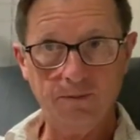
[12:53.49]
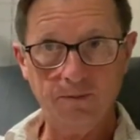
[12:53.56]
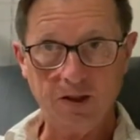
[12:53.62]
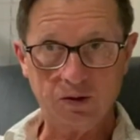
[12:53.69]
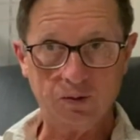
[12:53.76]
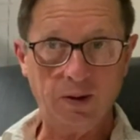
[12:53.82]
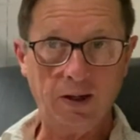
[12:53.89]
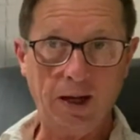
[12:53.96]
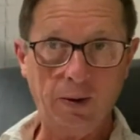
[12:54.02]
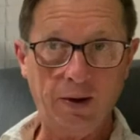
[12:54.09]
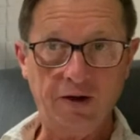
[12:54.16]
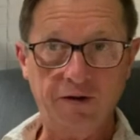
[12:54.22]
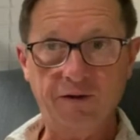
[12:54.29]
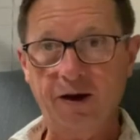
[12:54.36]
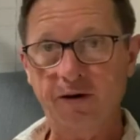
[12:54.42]
That's how I
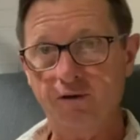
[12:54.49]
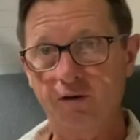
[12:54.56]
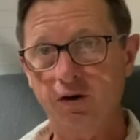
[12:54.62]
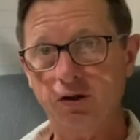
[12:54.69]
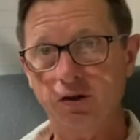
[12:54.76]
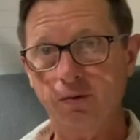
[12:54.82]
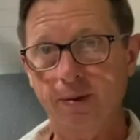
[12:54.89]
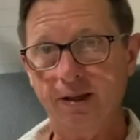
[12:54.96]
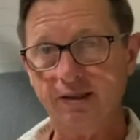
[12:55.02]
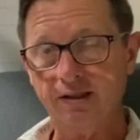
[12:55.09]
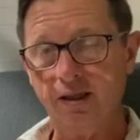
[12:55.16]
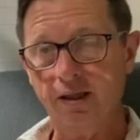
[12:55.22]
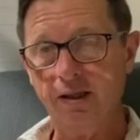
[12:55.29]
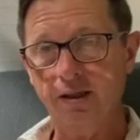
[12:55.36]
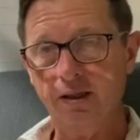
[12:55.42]
define virtue,
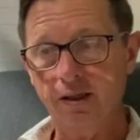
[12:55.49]
basically.